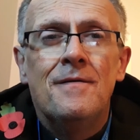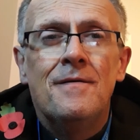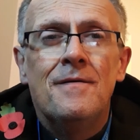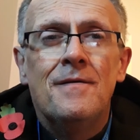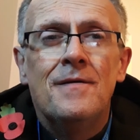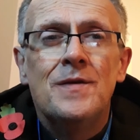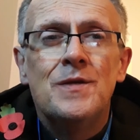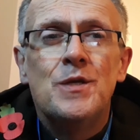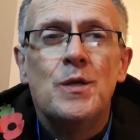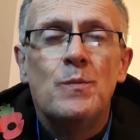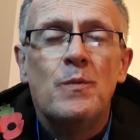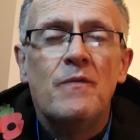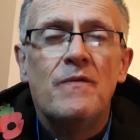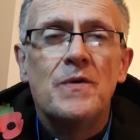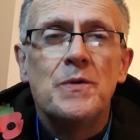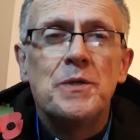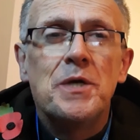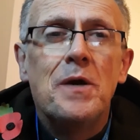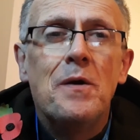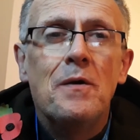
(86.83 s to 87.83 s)
Some of
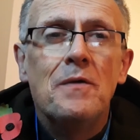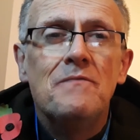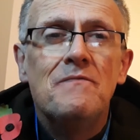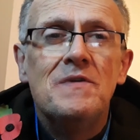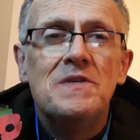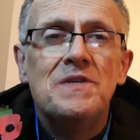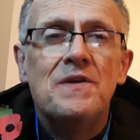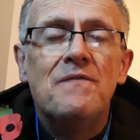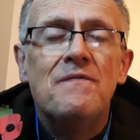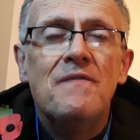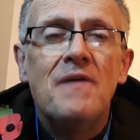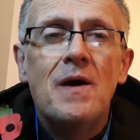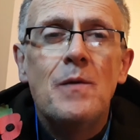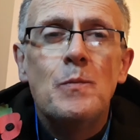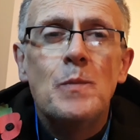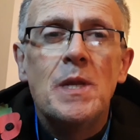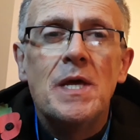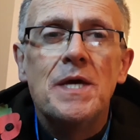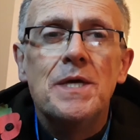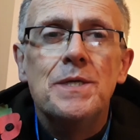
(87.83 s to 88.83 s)
us can't visit
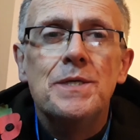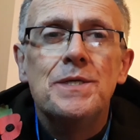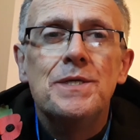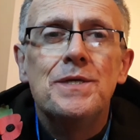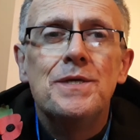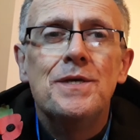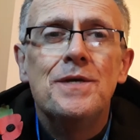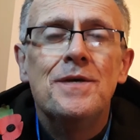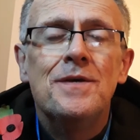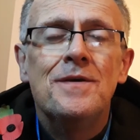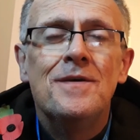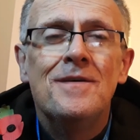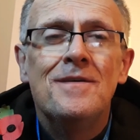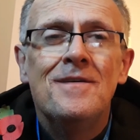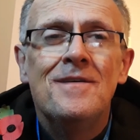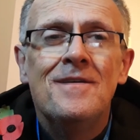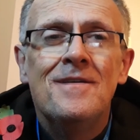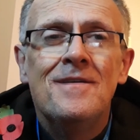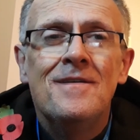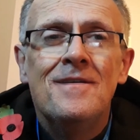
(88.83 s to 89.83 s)
families.
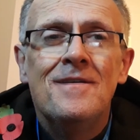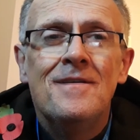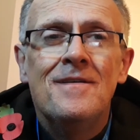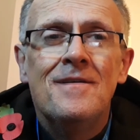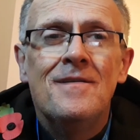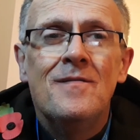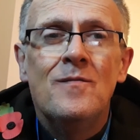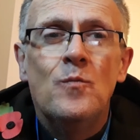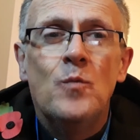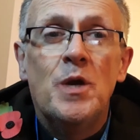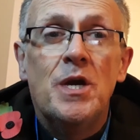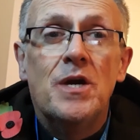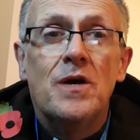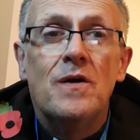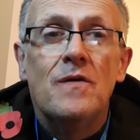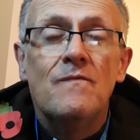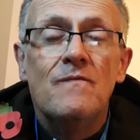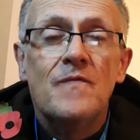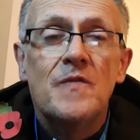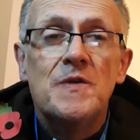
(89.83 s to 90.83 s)
We
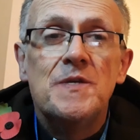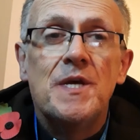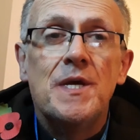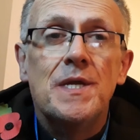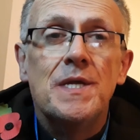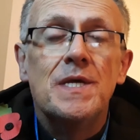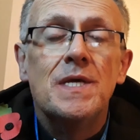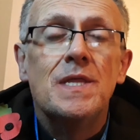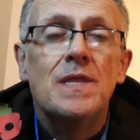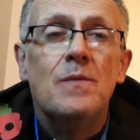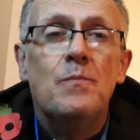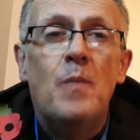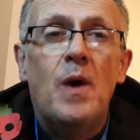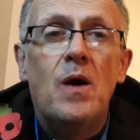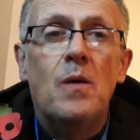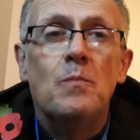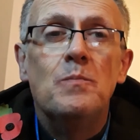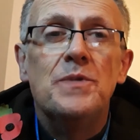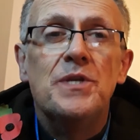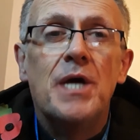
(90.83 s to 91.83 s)
can't visit the
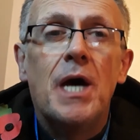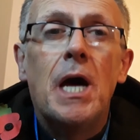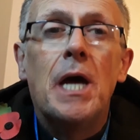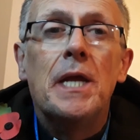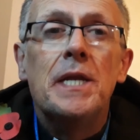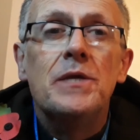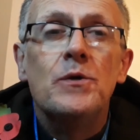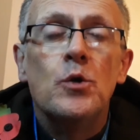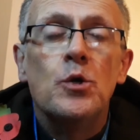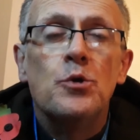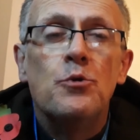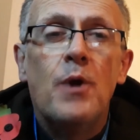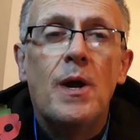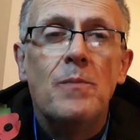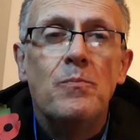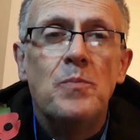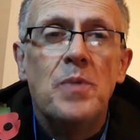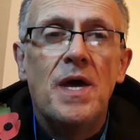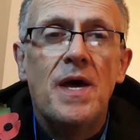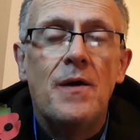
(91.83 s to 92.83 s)
mum, dad or
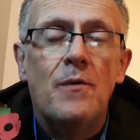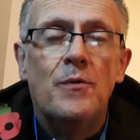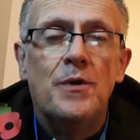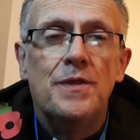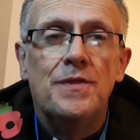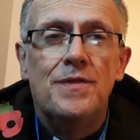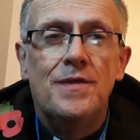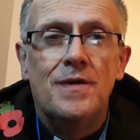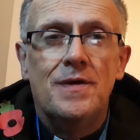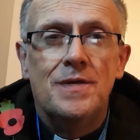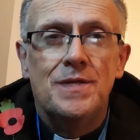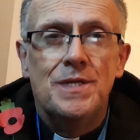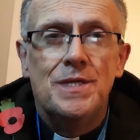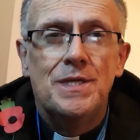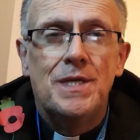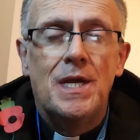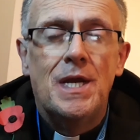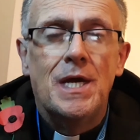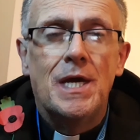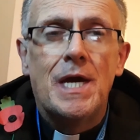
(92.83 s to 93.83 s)
grandparent that's
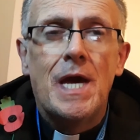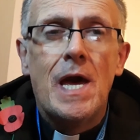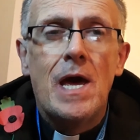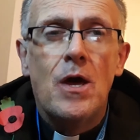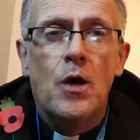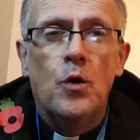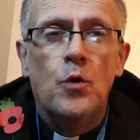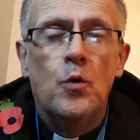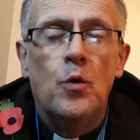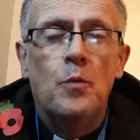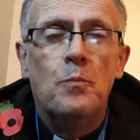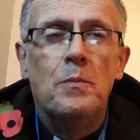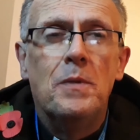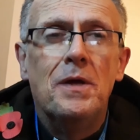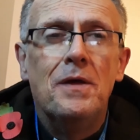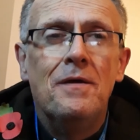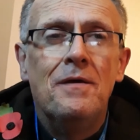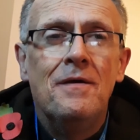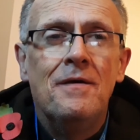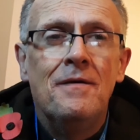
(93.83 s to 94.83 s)
in a care home.
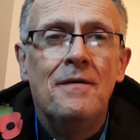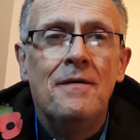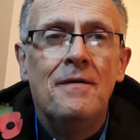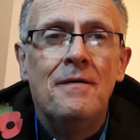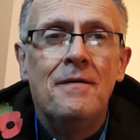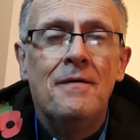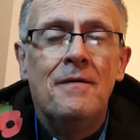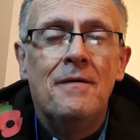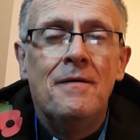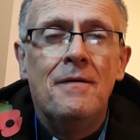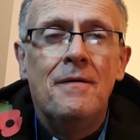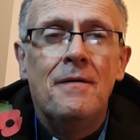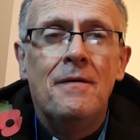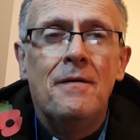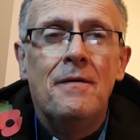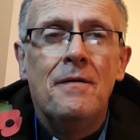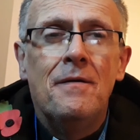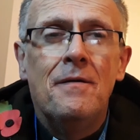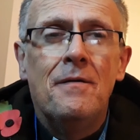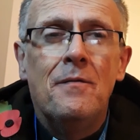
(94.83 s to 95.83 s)

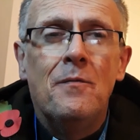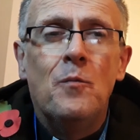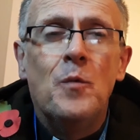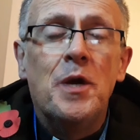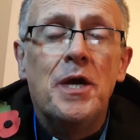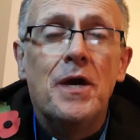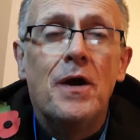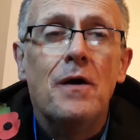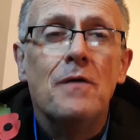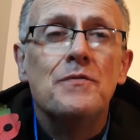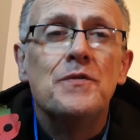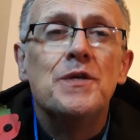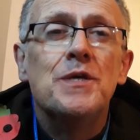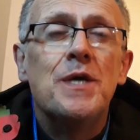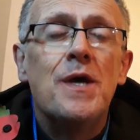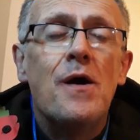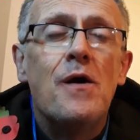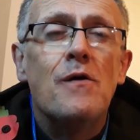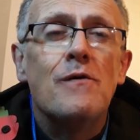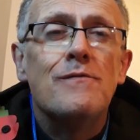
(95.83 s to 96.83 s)
We can't see
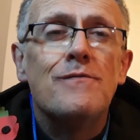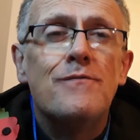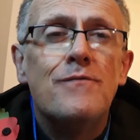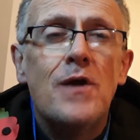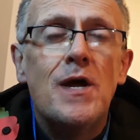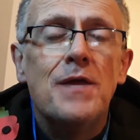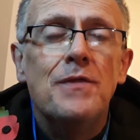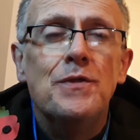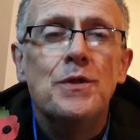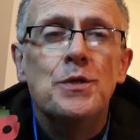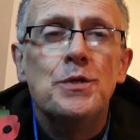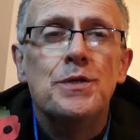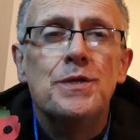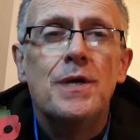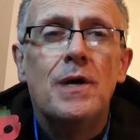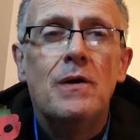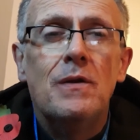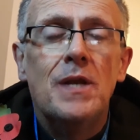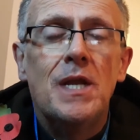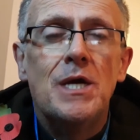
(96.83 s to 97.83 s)
our friends,
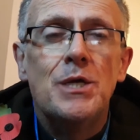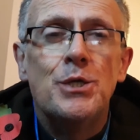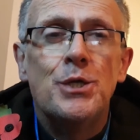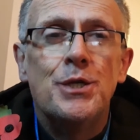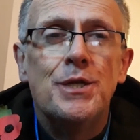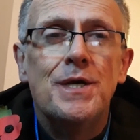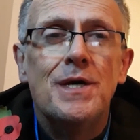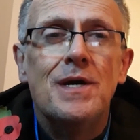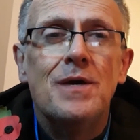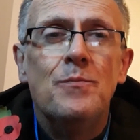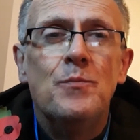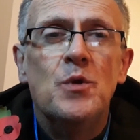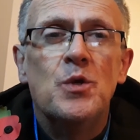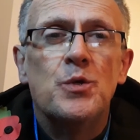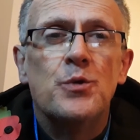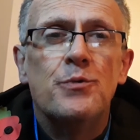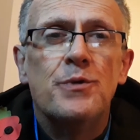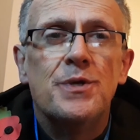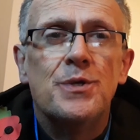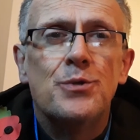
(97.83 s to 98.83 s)
our leisure time is
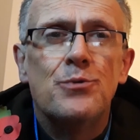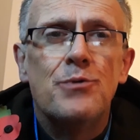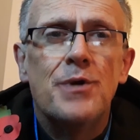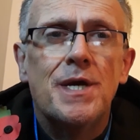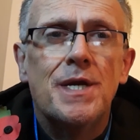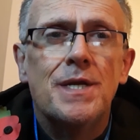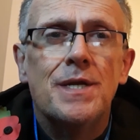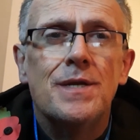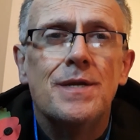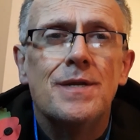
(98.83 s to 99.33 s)
restricted.